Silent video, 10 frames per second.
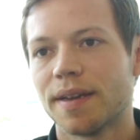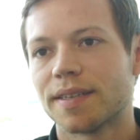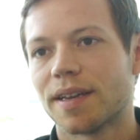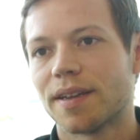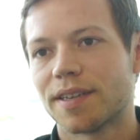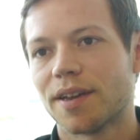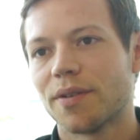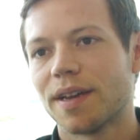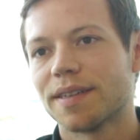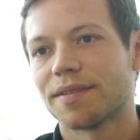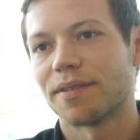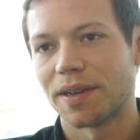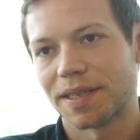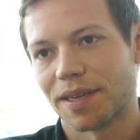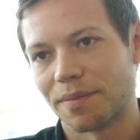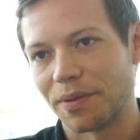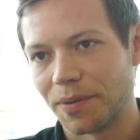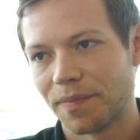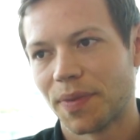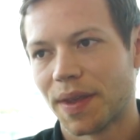Okay. So, so here's a fun
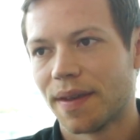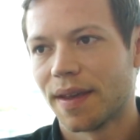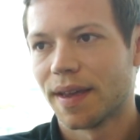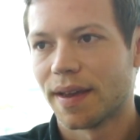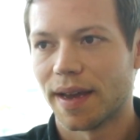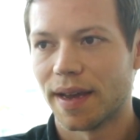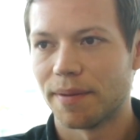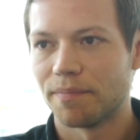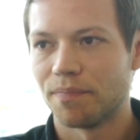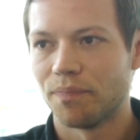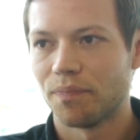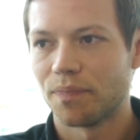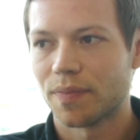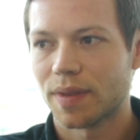example. Yeah. Um,